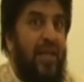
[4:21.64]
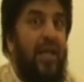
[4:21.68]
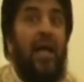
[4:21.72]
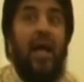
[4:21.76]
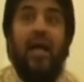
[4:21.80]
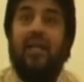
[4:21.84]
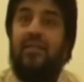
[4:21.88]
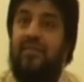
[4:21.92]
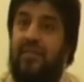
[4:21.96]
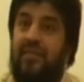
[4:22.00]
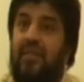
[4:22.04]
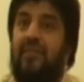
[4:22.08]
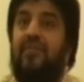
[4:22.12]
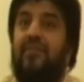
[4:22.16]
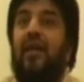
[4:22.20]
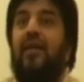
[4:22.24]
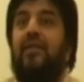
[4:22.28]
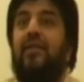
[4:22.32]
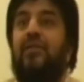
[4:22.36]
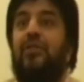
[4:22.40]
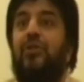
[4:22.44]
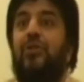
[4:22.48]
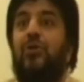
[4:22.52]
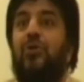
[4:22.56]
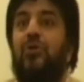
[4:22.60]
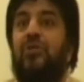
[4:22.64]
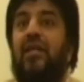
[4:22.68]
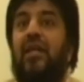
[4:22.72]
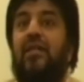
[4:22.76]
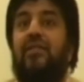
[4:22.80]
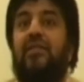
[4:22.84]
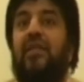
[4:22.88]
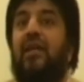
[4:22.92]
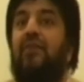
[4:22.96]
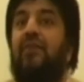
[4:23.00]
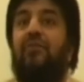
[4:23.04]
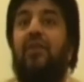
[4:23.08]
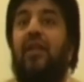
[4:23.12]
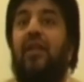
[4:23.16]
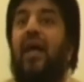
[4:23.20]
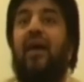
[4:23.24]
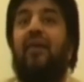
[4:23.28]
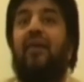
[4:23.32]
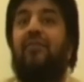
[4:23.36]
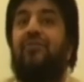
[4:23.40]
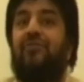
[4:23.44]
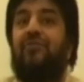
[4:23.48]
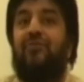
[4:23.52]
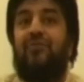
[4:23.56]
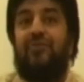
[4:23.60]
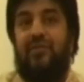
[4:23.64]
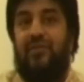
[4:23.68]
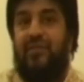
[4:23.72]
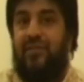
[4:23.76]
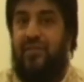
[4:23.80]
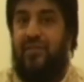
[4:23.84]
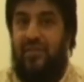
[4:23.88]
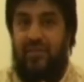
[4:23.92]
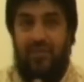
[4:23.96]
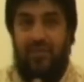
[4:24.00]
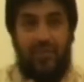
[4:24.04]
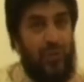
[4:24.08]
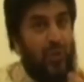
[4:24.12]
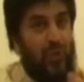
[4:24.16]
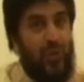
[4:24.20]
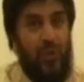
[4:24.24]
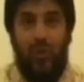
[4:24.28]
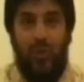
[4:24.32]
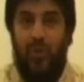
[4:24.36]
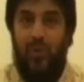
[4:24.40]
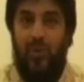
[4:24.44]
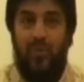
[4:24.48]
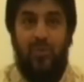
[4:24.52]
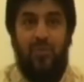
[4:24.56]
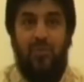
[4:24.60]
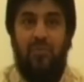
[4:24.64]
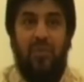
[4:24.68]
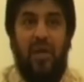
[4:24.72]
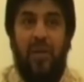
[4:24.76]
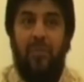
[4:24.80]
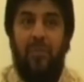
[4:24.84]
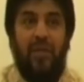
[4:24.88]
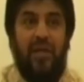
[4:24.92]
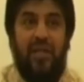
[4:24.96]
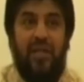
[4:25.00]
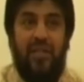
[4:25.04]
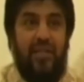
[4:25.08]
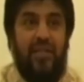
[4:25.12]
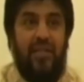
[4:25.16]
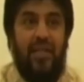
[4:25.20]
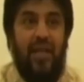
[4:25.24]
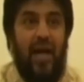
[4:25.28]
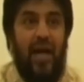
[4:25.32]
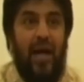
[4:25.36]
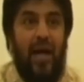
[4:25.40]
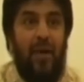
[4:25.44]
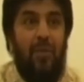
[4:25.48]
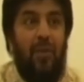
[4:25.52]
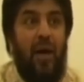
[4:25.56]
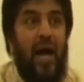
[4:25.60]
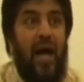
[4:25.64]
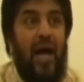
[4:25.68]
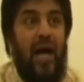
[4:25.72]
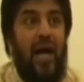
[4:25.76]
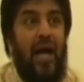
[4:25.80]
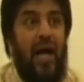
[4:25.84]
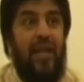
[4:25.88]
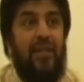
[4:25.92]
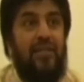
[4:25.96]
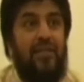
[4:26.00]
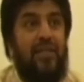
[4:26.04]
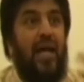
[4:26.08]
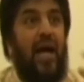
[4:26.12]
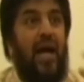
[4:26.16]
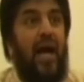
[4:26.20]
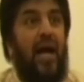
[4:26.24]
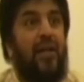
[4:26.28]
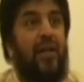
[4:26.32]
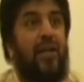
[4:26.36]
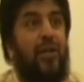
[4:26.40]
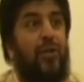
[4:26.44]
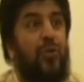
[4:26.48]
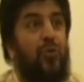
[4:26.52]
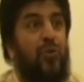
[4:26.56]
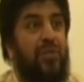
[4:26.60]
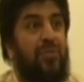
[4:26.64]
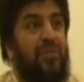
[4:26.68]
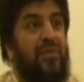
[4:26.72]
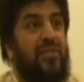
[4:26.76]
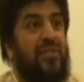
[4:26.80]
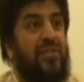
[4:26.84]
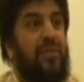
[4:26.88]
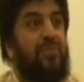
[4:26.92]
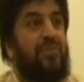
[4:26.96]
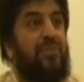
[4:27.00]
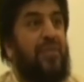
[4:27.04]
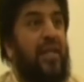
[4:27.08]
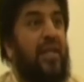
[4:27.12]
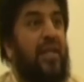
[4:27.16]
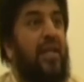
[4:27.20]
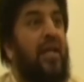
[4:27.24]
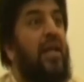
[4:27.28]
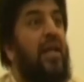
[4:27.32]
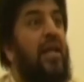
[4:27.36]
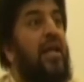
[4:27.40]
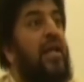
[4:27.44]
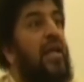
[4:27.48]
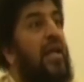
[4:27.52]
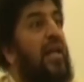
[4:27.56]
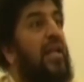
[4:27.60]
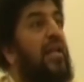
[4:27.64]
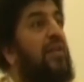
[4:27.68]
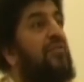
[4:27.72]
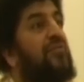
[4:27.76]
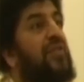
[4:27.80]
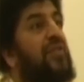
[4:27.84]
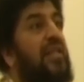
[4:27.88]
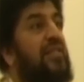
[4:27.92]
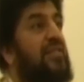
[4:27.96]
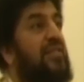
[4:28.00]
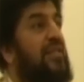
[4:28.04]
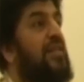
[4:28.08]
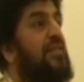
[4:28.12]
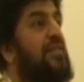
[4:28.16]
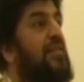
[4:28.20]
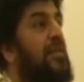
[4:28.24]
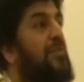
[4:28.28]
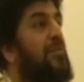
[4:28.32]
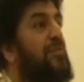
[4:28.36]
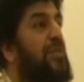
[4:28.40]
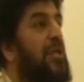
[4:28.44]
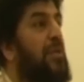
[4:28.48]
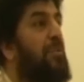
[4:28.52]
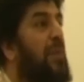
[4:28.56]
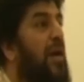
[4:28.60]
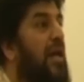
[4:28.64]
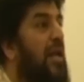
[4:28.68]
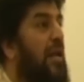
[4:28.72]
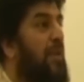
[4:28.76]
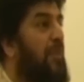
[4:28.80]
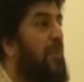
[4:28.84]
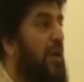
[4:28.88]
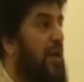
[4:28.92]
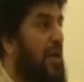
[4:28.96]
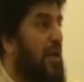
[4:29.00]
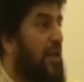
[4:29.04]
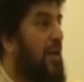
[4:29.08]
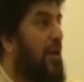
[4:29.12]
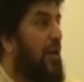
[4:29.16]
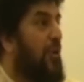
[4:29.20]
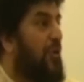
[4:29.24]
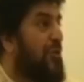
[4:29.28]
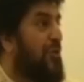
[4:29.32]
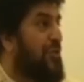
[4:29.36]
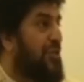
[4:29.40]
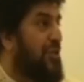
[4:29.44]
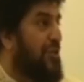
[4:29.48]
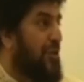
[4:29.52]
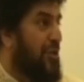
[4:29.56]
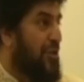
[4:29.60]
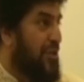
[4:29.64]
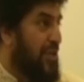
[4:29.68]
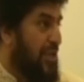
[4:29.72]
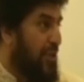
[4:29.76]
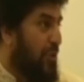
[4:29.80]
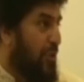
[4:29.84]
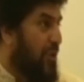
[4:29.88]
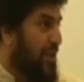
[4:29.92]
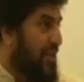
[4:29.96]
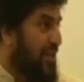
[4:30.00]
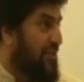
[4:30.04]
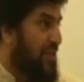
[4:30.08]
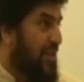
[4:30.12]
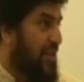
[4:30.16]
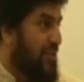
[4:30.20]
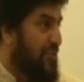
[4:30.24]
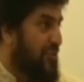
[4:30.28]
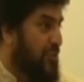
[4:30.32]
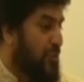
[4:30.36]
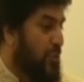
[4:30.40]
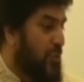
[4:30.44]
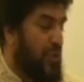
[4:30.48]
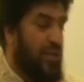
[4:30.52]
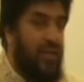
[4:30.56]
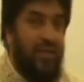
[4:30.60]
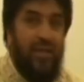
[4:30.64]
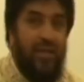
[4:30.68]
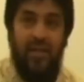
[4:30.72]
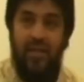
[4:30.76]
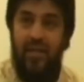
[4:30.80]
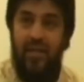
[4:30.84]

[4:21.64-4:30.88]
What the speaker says: And since I knew that they will have, you know, maybe they argue with me something, and if they say something bad about Allah or His Rasul,